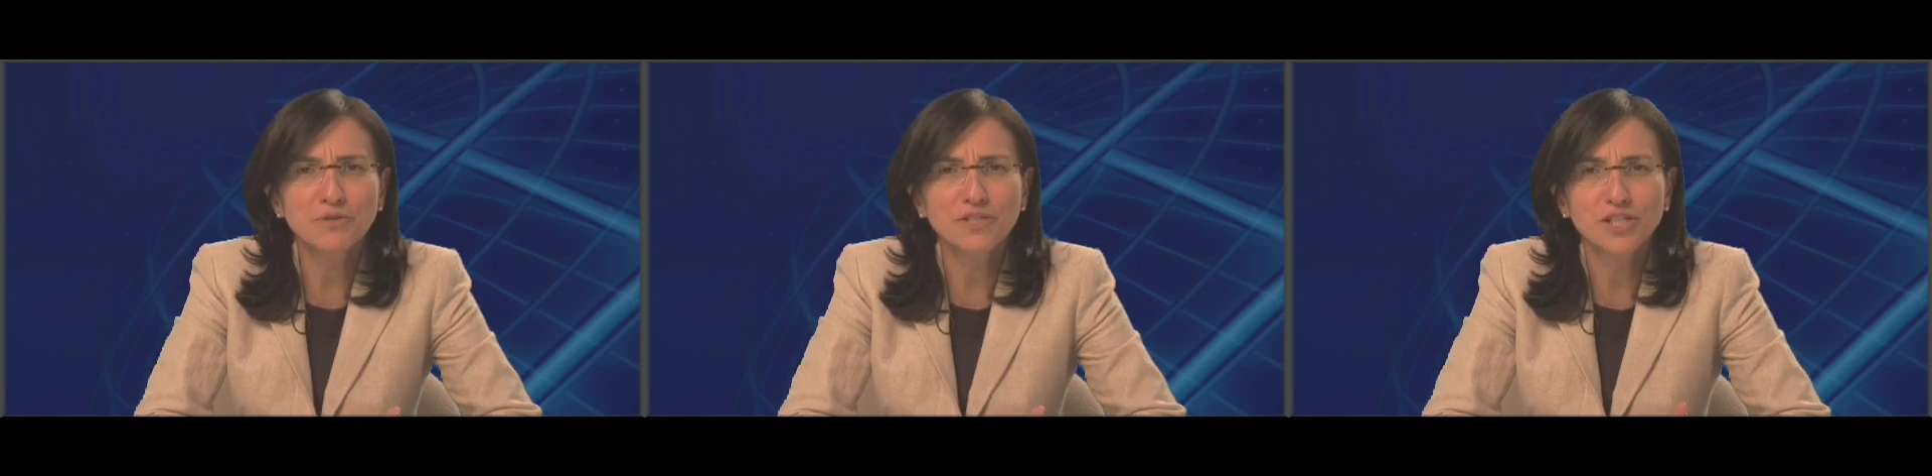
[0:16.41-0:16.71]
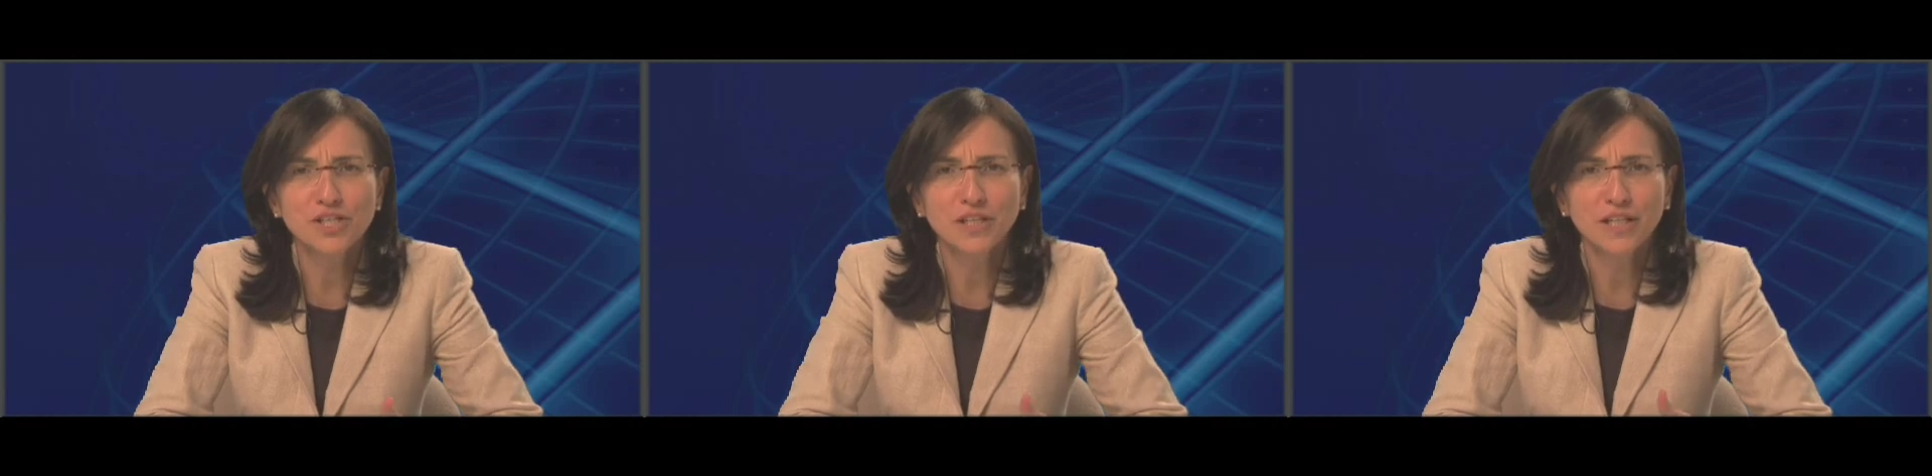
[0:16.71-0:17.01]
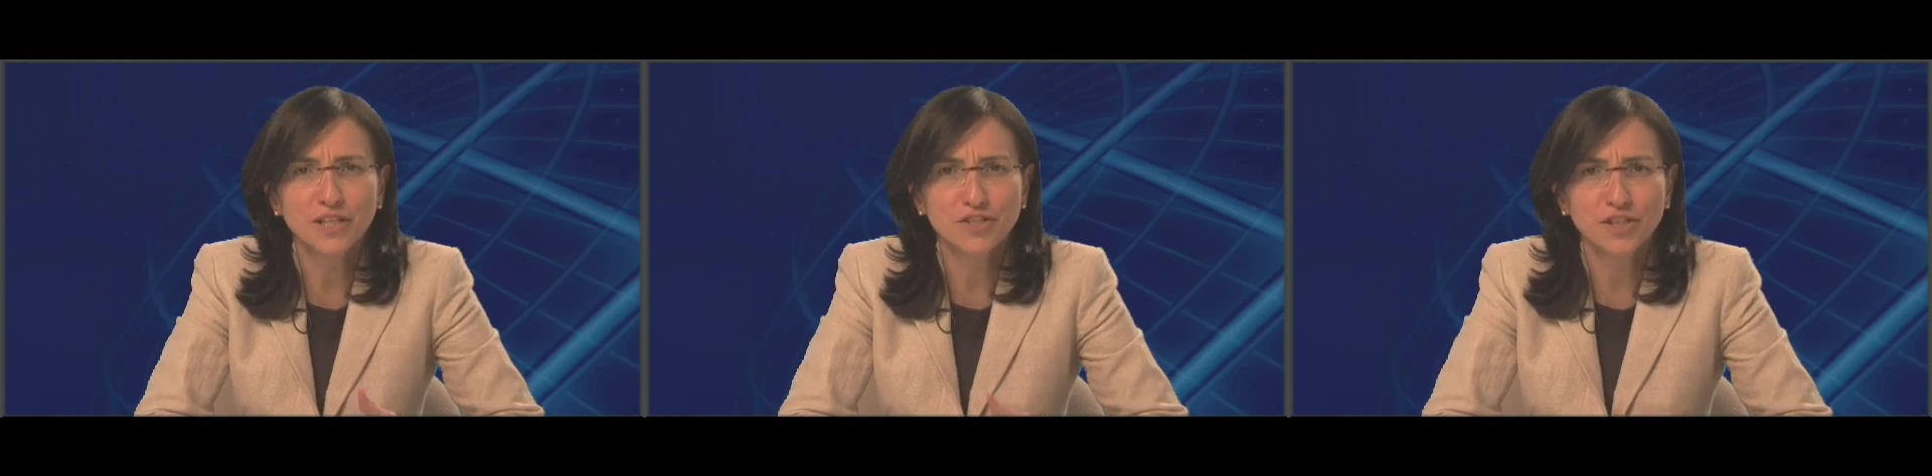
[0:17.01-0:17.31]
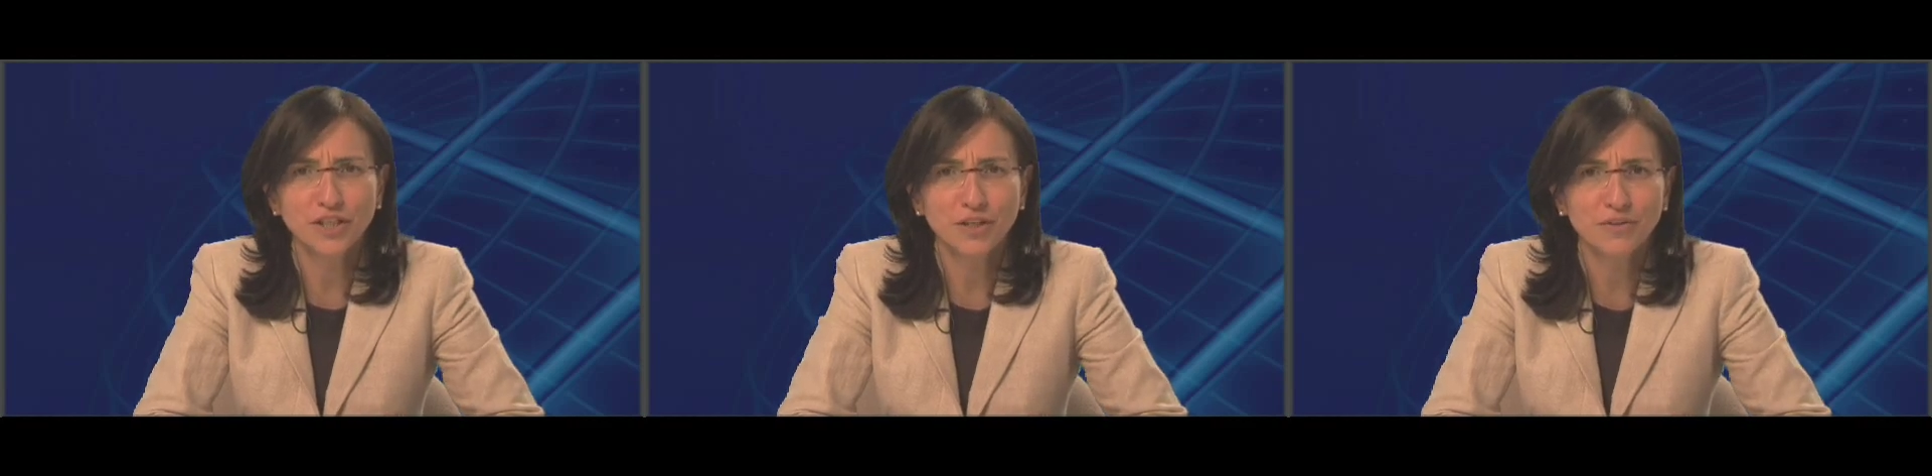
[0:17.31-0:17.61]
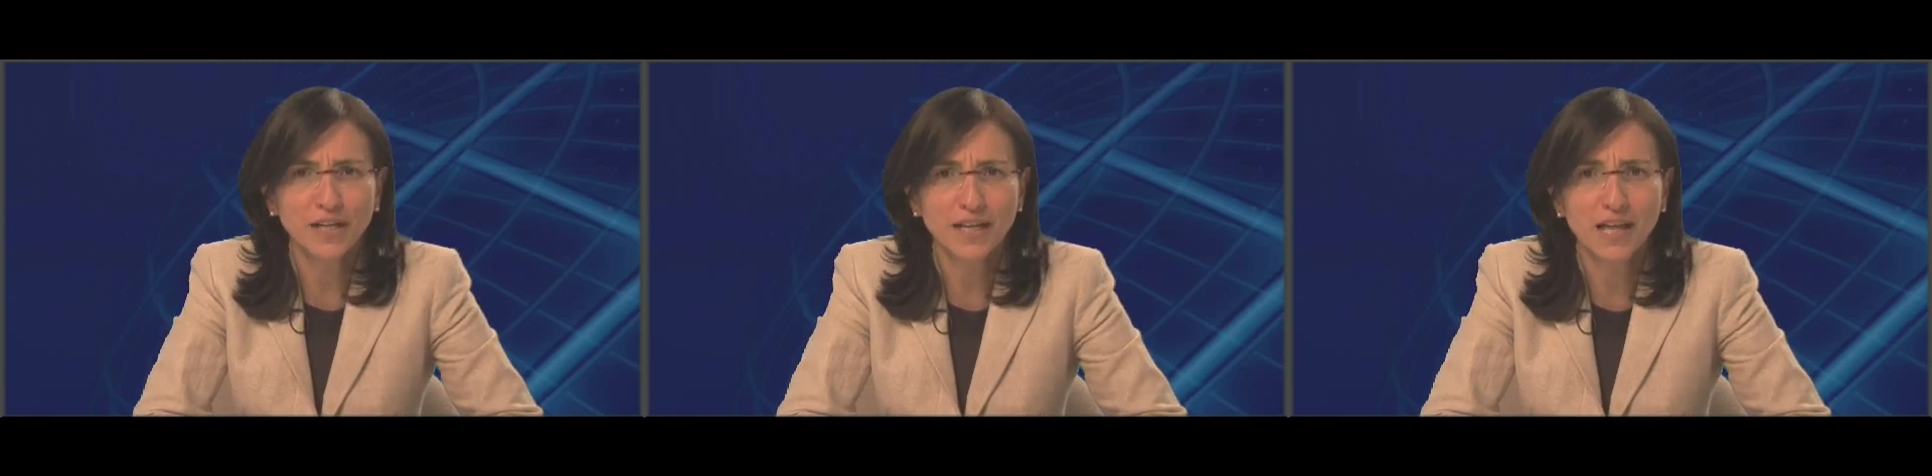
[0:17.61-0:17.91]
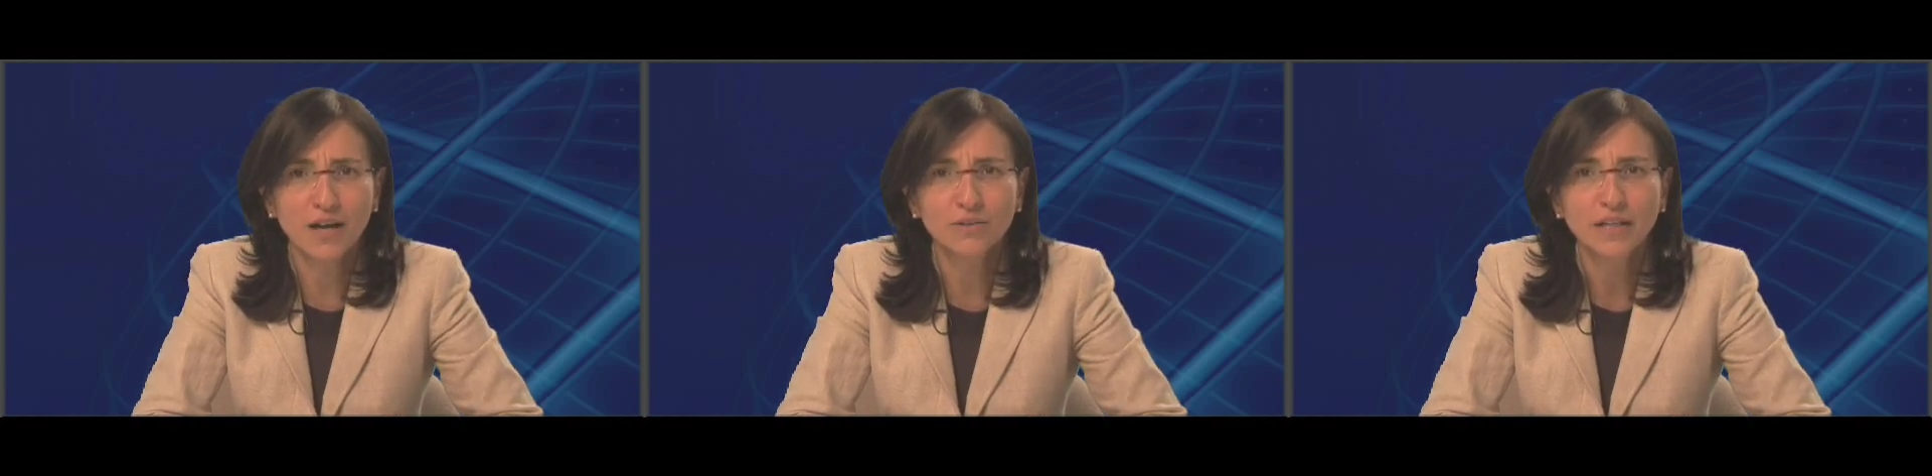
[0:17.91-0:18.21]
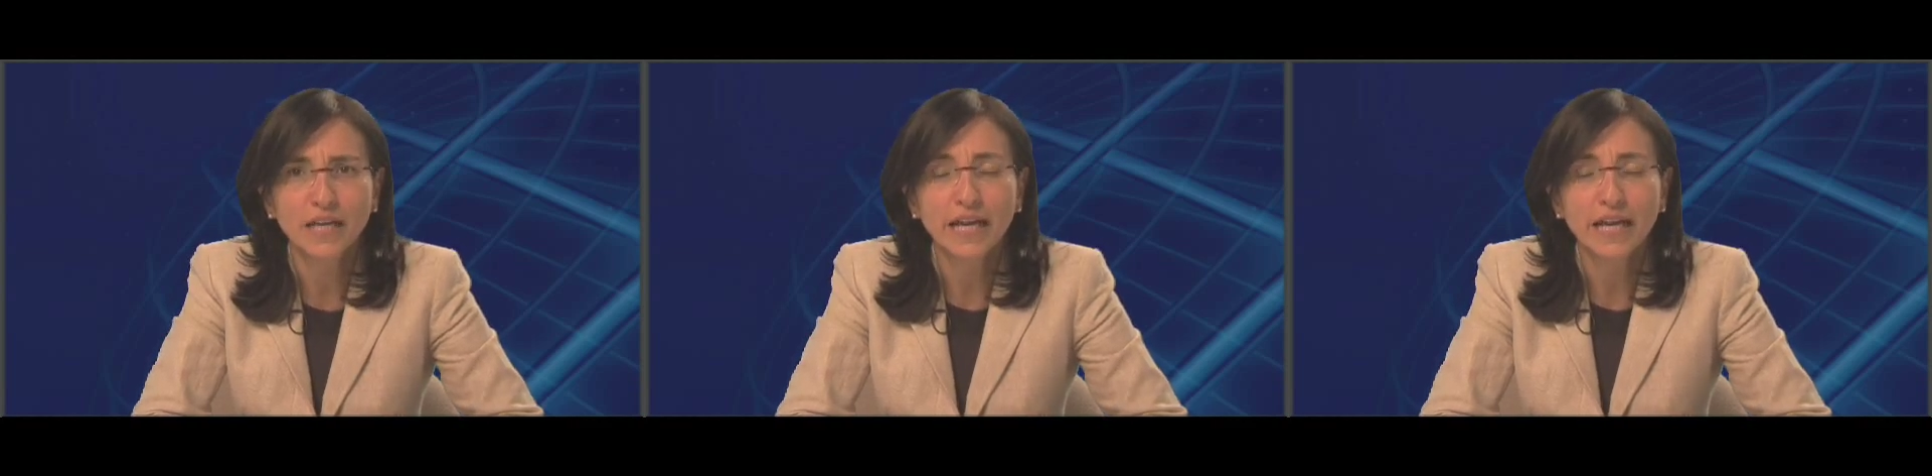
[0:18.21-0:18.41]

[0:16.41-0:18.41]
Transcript: position in the journey to the cloud